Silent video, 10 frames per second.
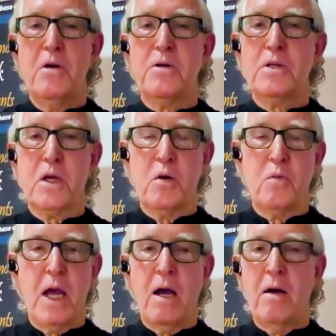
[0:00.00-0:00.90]
years
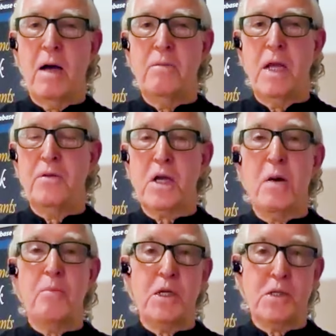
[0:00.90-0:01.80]
ago now, and the
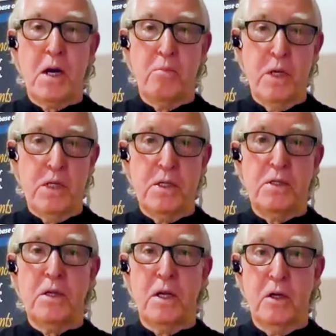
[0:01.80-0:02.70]
company's out of
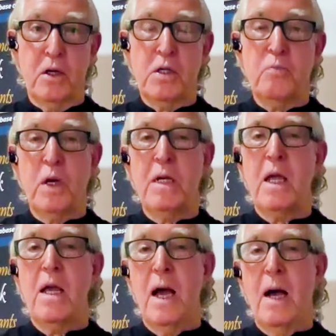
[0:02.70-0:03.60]
business, thank goodness,
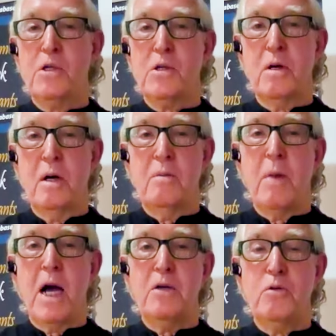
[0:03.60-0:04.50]
but I was on
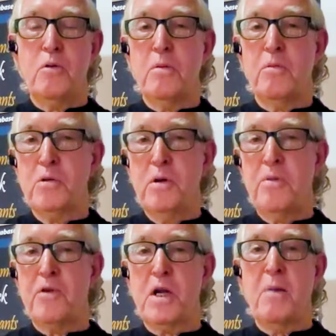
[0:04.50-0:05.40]
a mine tour. There were two
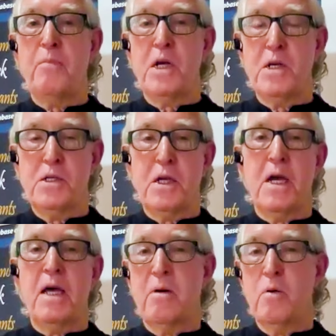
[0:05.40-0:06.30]
different companies
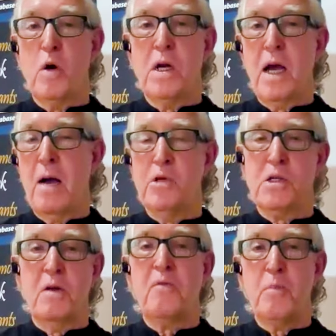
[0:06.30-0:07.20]
together, and one I
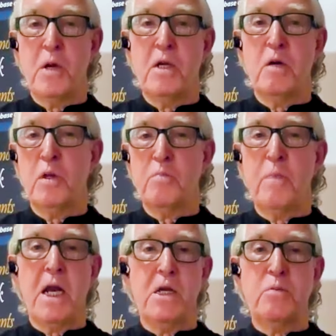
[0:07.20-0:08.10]
was unfamiliar with
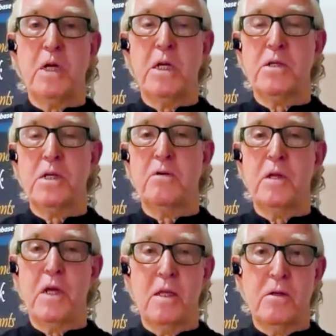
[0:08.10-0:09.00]
management, et
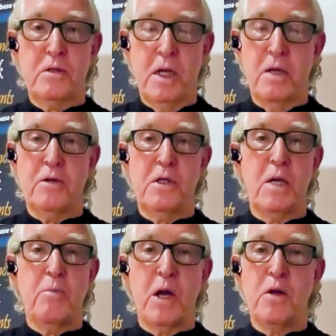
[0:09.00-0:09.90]
cetera. The other
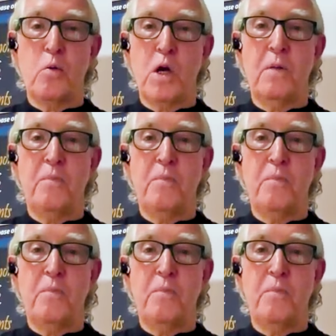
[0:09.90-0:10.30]
team I knew